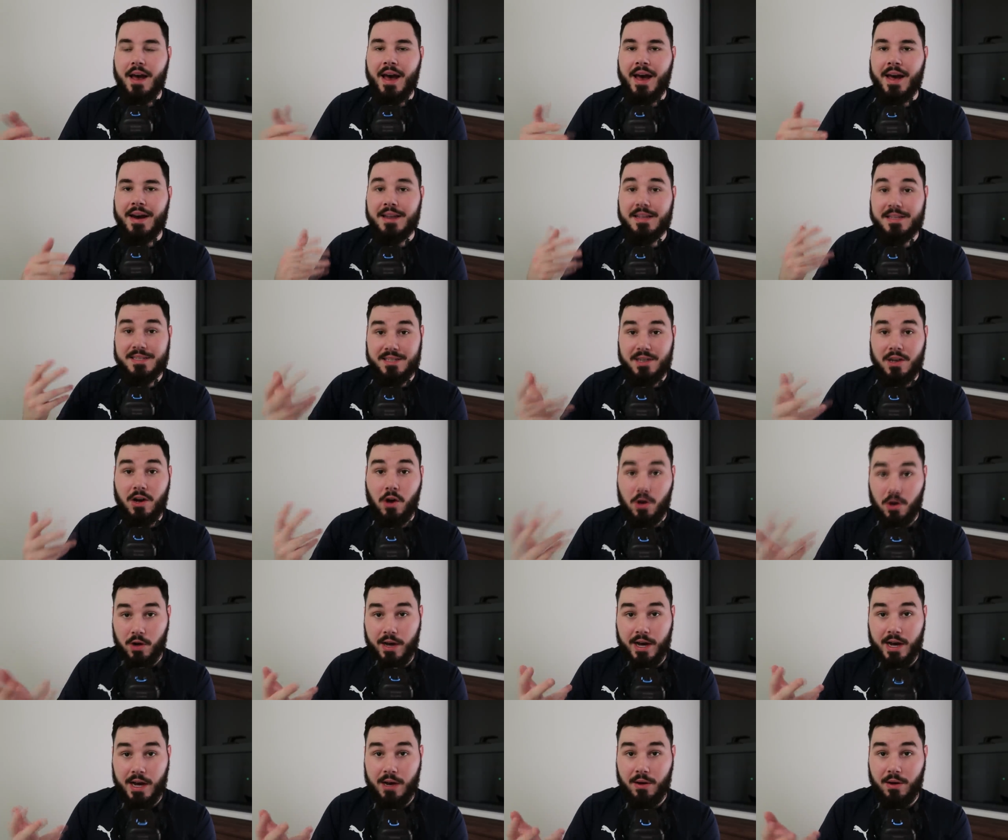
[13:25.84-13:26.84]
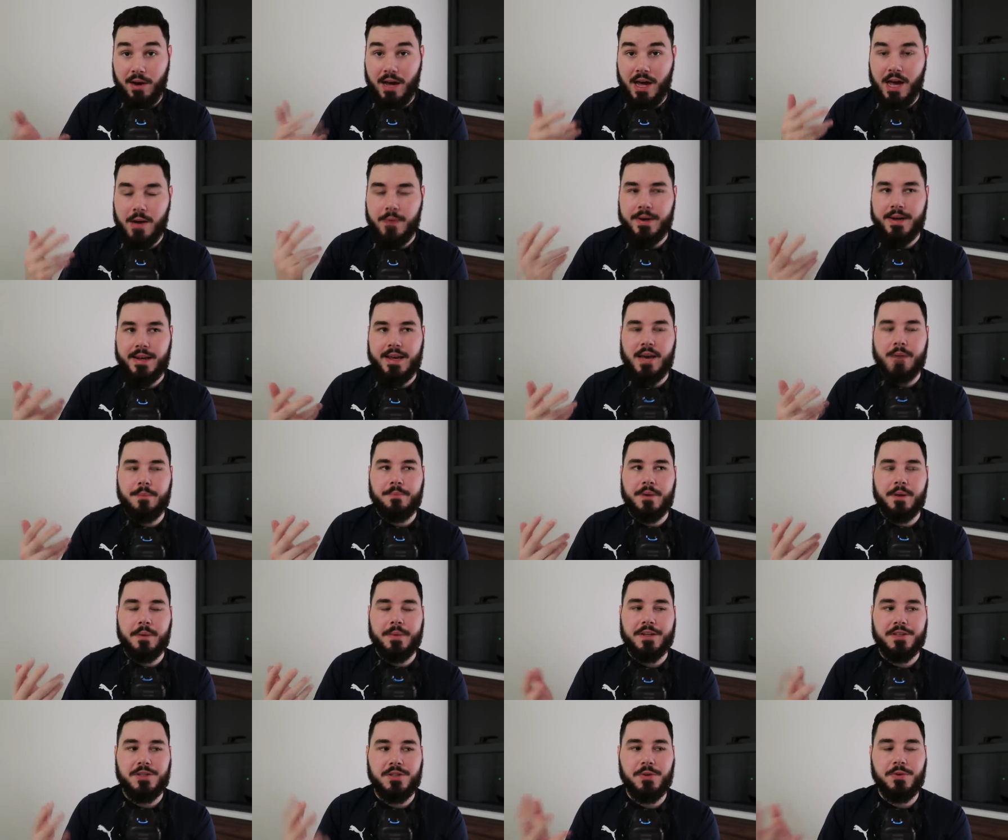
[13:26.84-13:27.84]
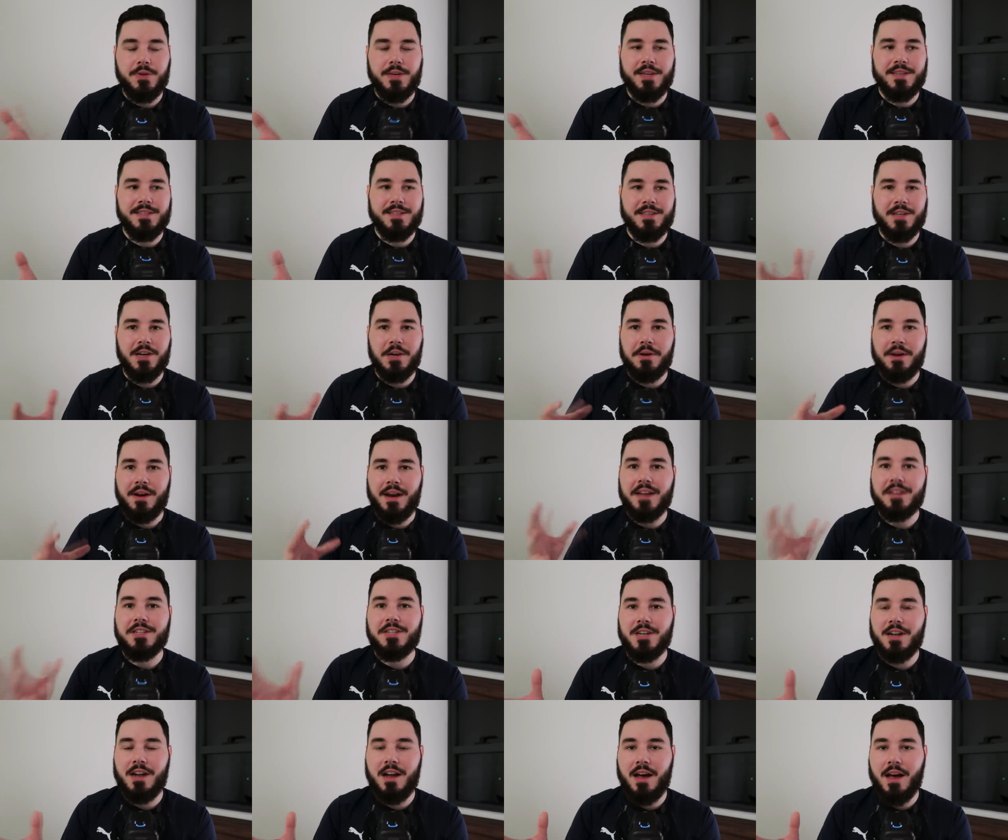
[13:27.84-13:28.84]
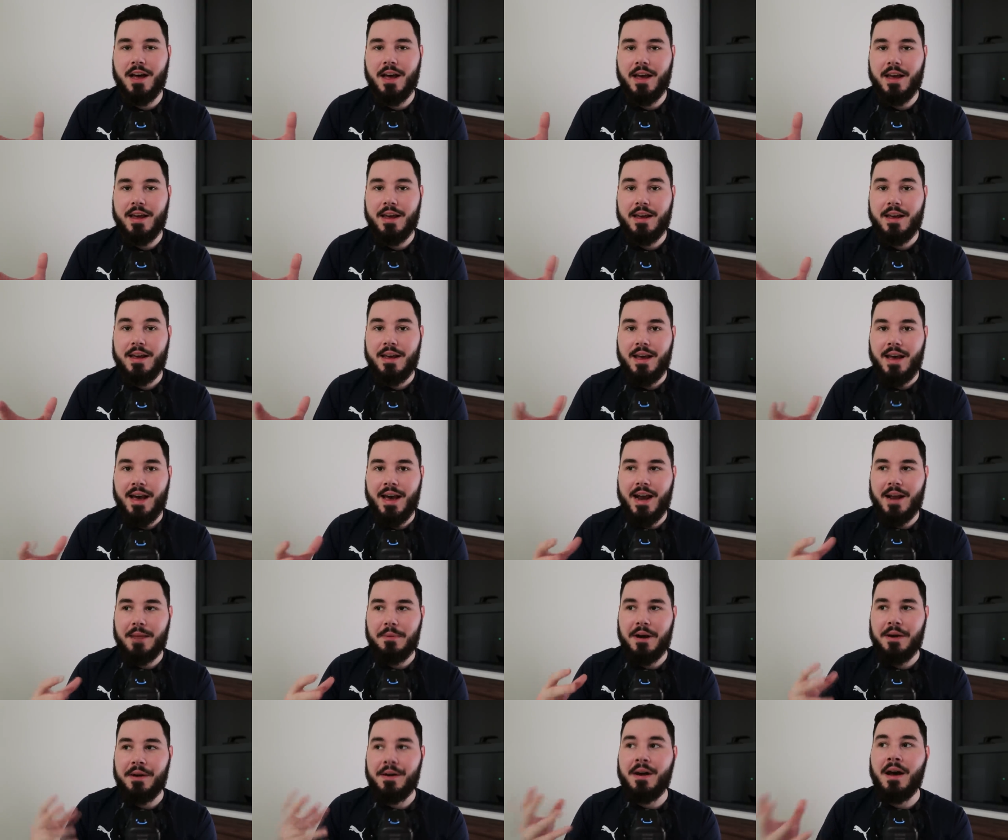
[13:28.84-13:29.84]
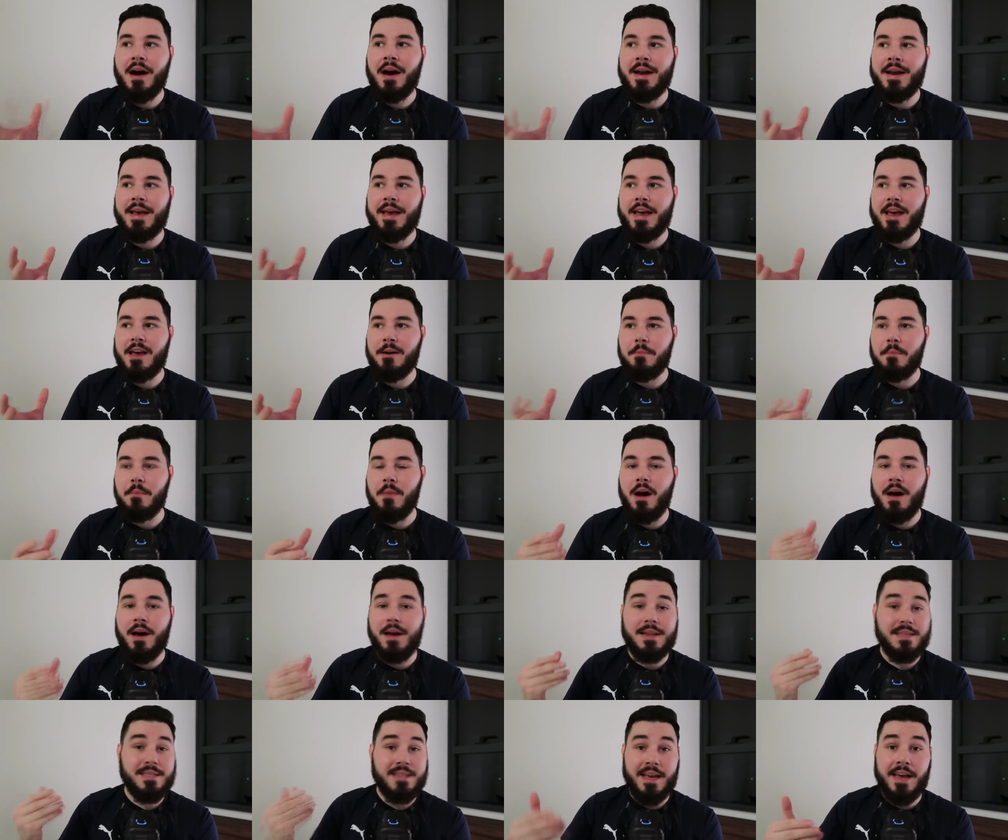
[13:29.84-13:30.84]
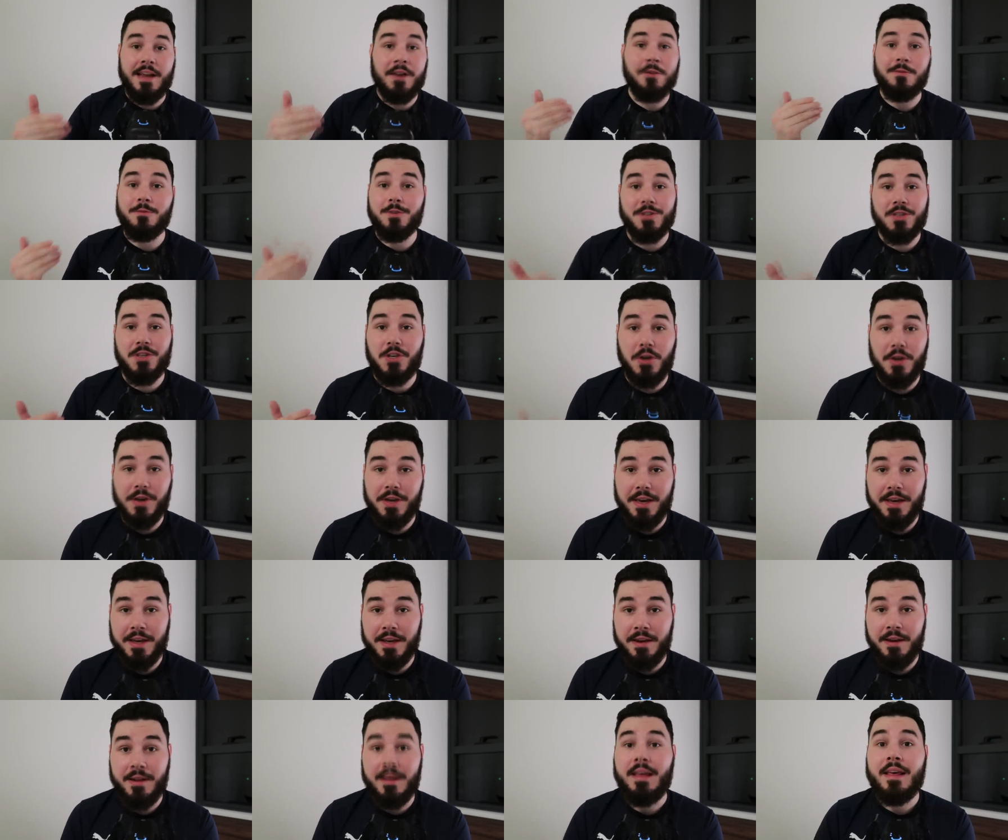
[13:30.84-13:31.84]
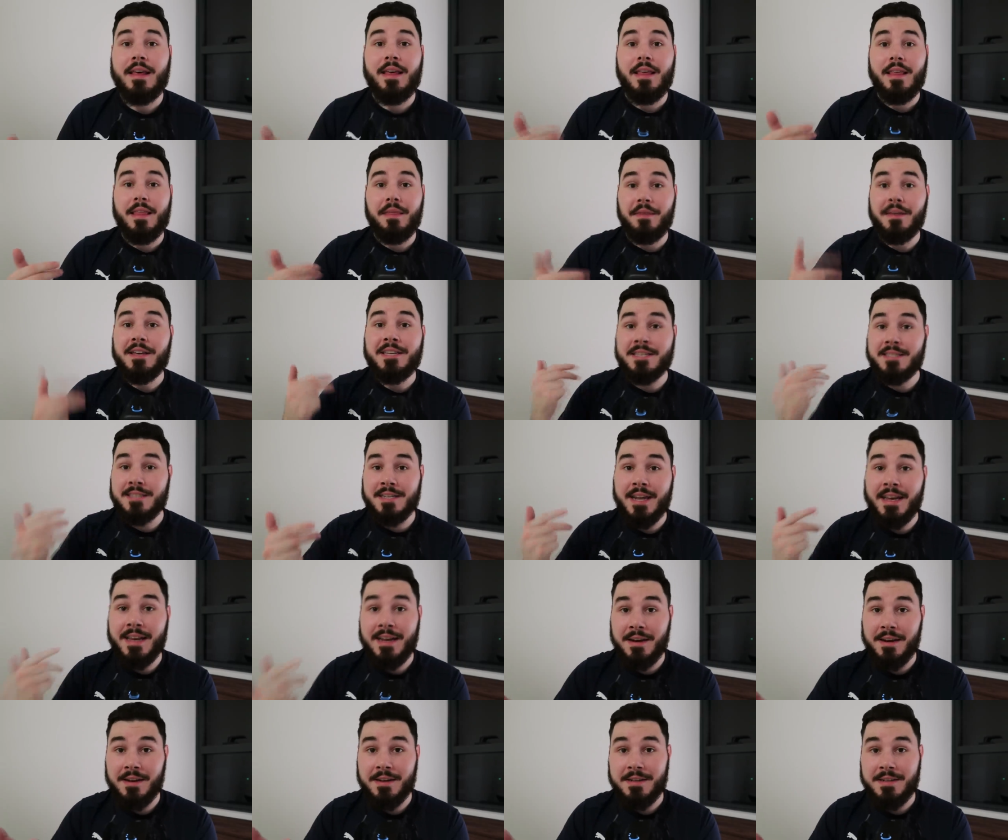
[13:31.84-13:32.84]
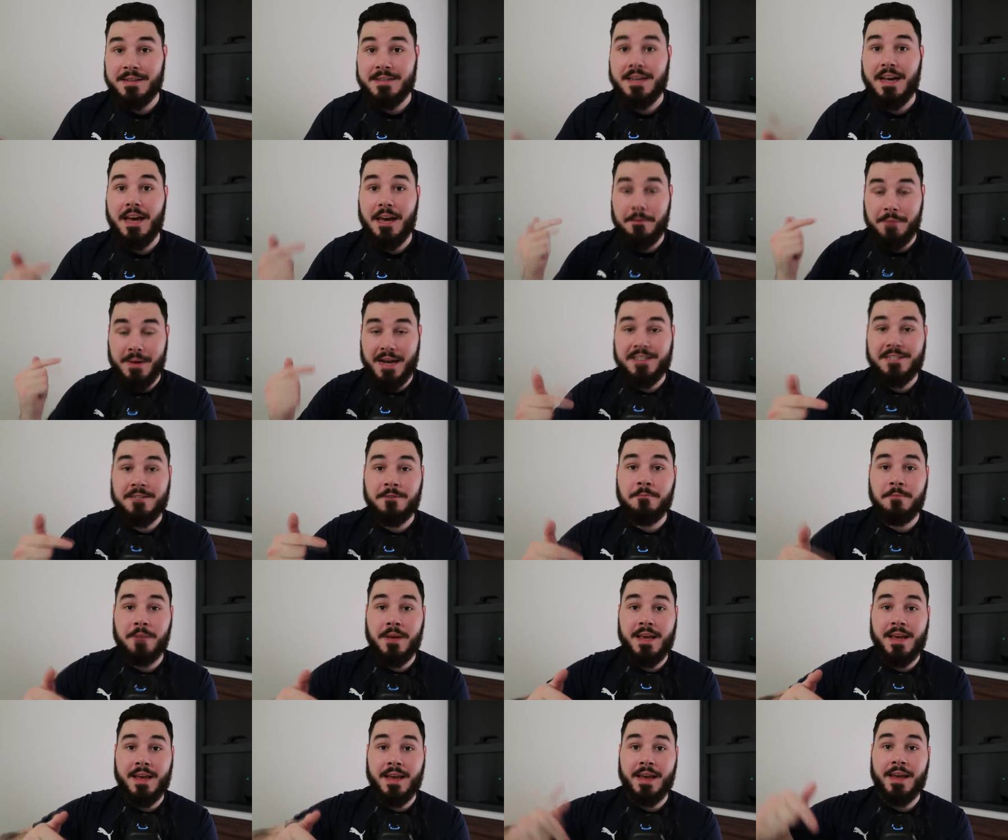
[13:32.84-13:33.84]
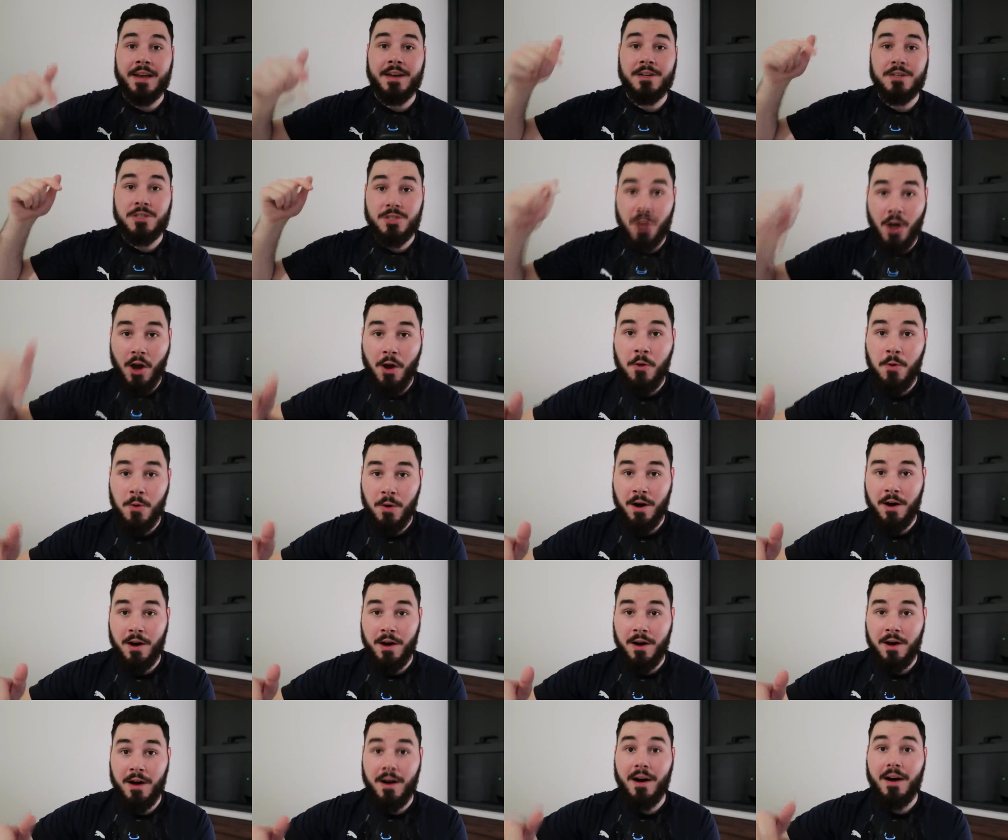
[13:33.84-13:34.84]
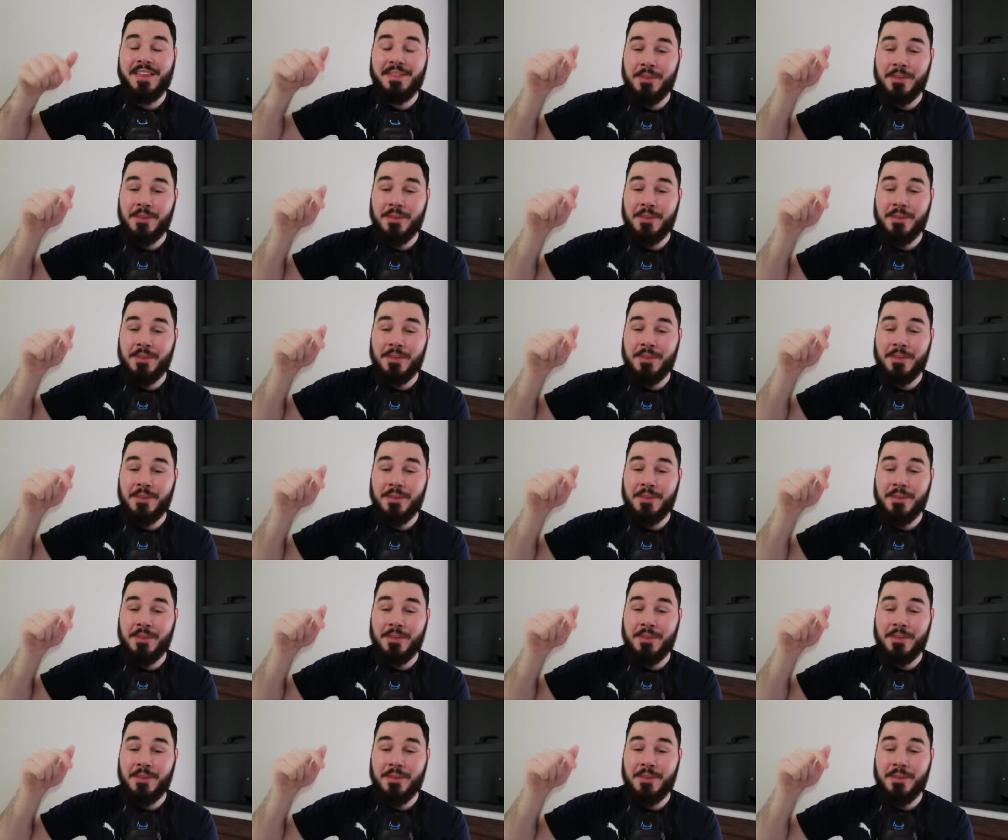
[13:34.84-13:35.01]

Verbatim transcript: and it's hot out. Like I went camping about two years ago in like July, and about 9 a.m., my tent was cooking. This is in England. Imagine being in Doha